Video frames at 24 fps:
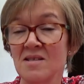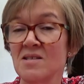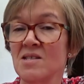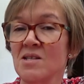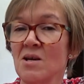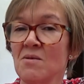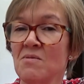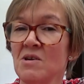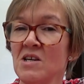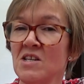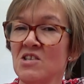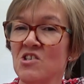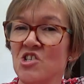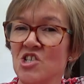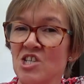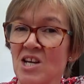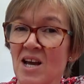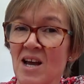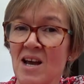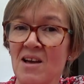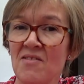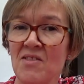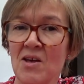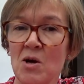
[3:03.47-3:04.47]
So I'm going to
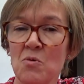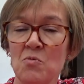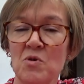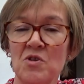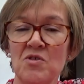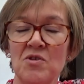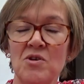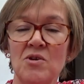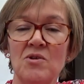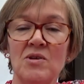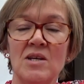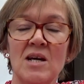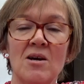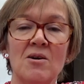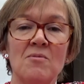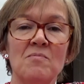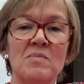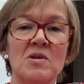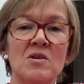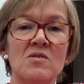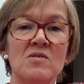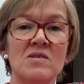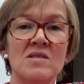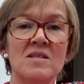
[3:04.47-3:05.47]
share that with you now
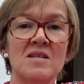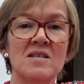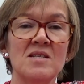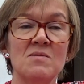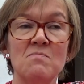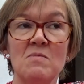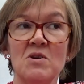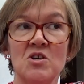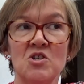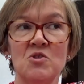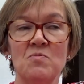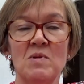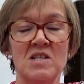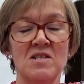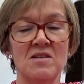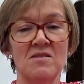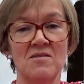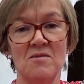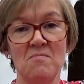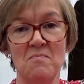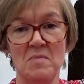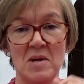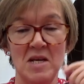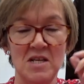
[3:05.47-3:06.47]
because it's much
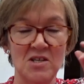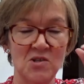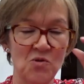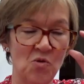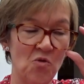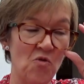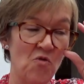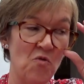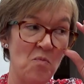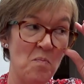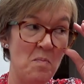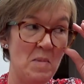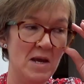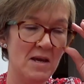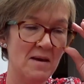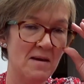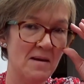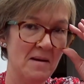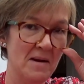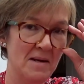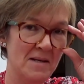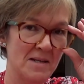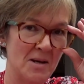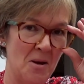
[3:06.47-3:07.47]
better than me sort of
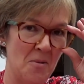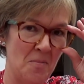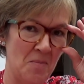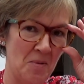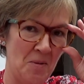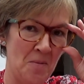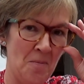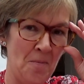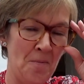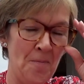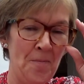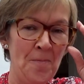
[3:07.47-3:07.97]
making it up.